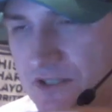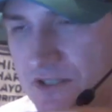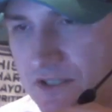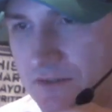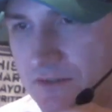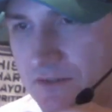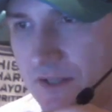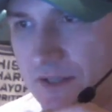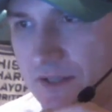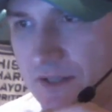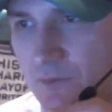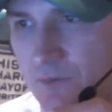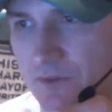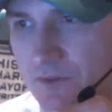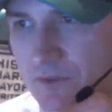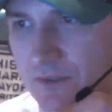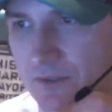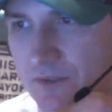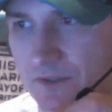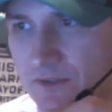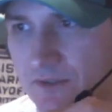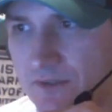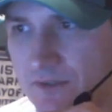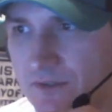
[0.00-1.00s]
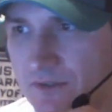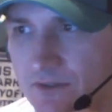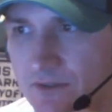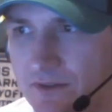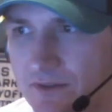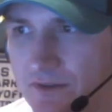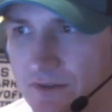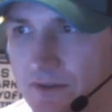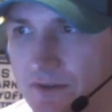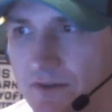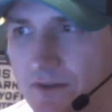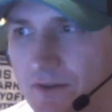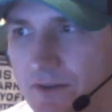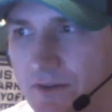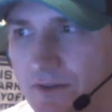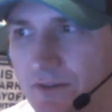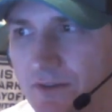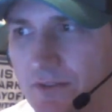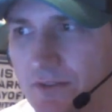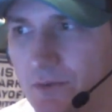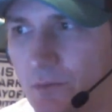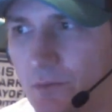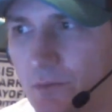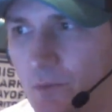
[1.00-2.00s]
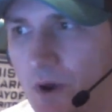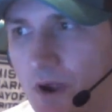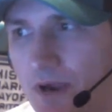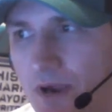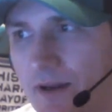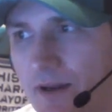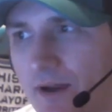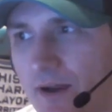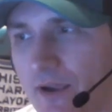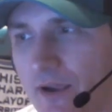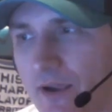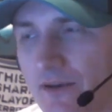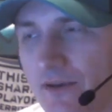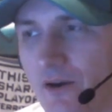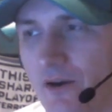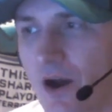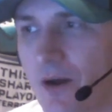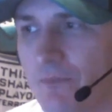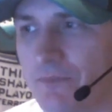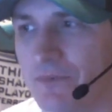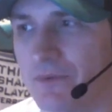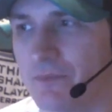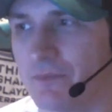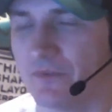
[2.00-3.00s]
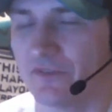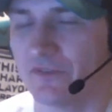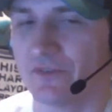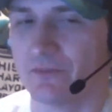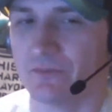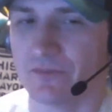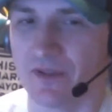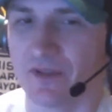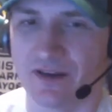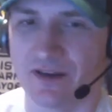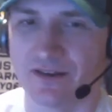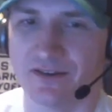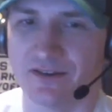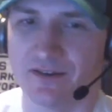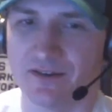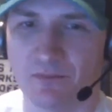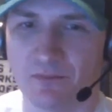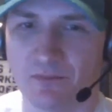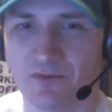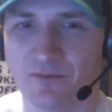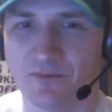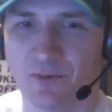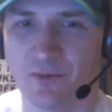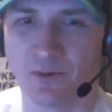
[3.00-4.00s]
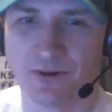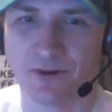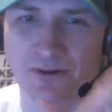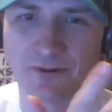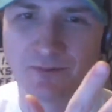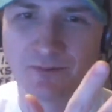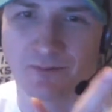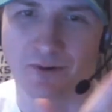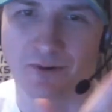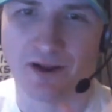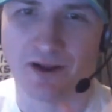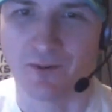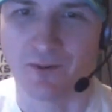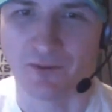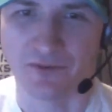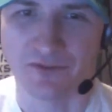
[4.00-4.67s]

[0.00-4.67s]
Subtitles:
it like with the wide-eyed optimism that I did before when I was